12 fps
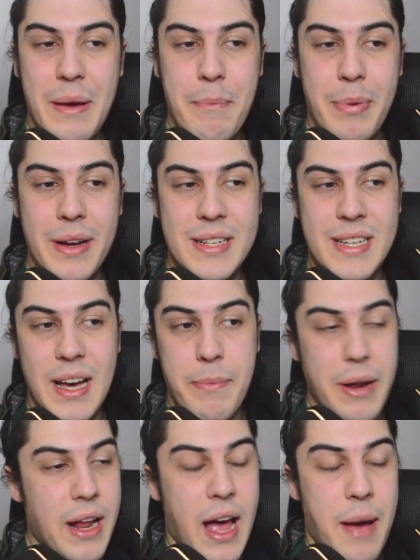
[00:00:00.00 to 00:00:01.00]
But
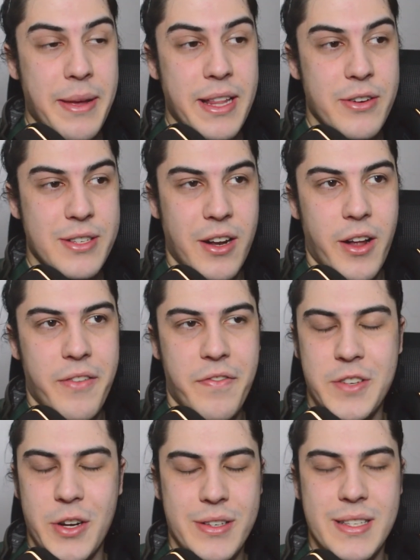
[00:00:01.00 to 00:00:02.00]
yeah, I mean, there was a lot
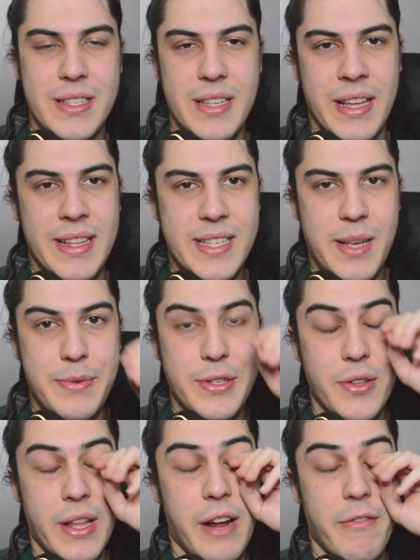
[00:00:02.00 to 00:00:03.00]
of jokes in this
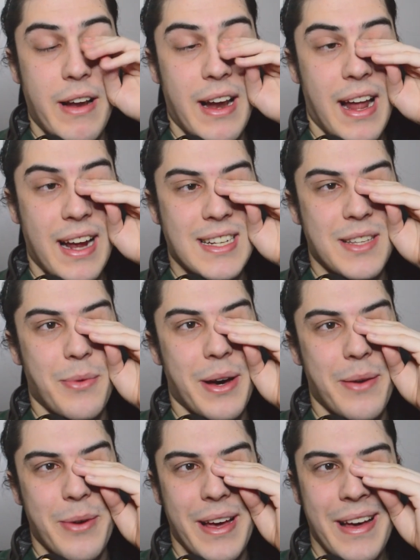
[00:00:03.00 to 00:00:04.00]
episode that I really liked. The
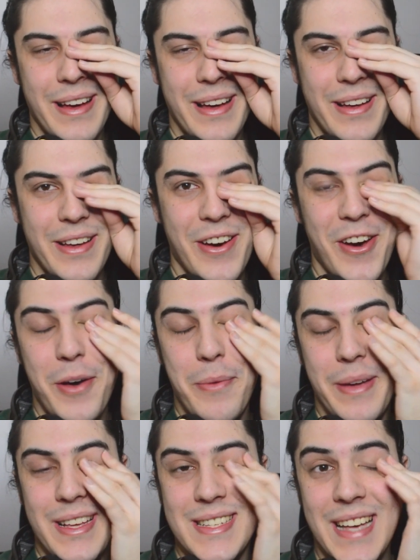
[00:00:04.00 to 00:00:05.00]
one where
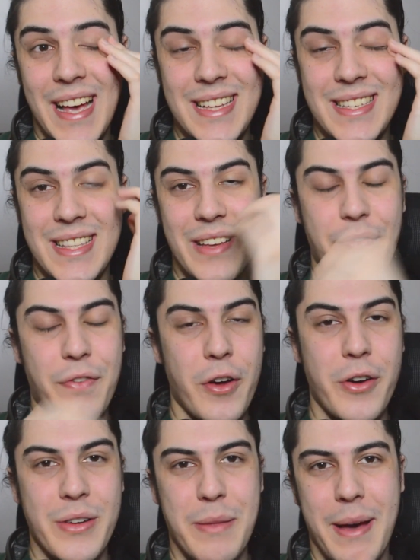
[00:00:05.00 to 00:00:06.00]
Hermes has the
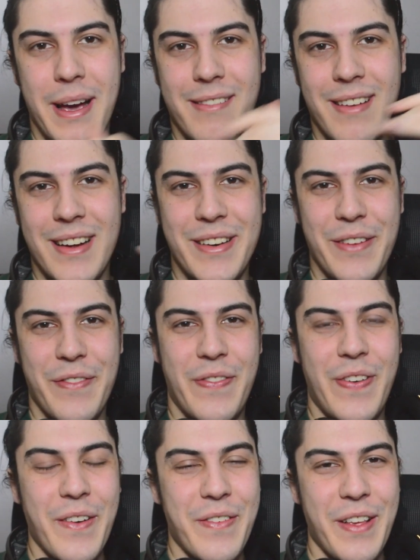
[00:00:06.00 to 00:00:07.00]
photo in the background
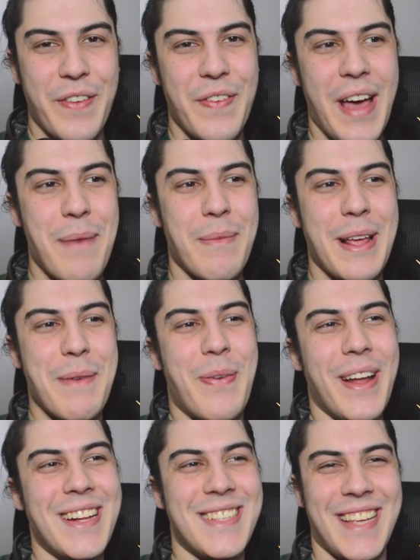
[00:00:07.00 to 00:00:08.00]
of his family,
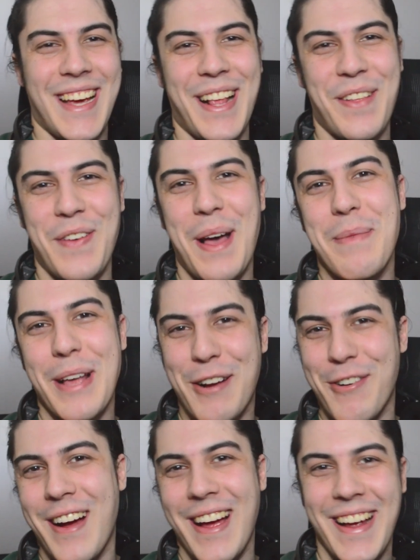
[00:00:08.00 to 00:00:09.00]
but it's like his family
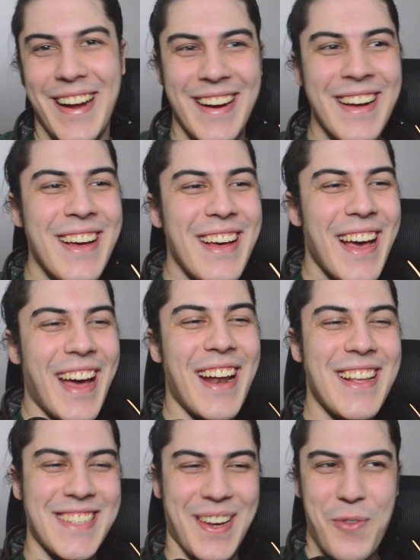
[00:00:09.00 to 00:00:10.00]
crying.
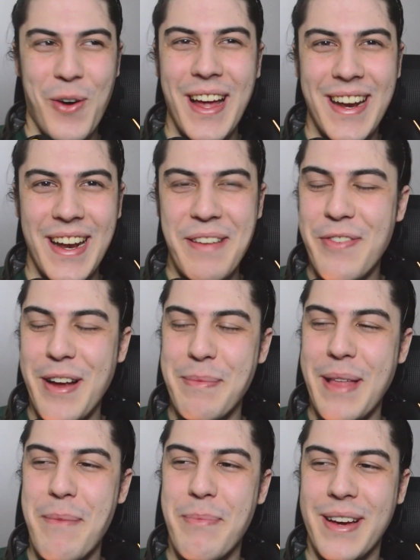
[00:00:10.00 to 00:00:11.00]
And he's like, why did I
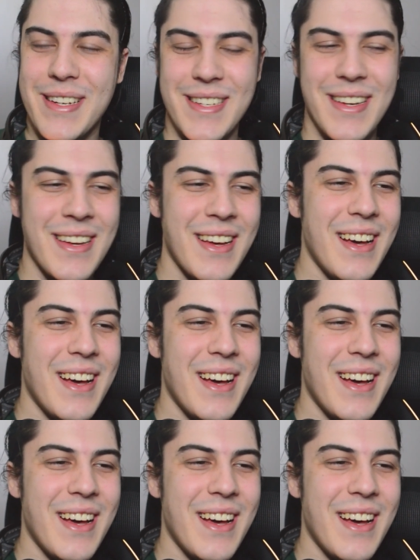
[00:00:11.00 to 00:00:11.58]
frame that picture?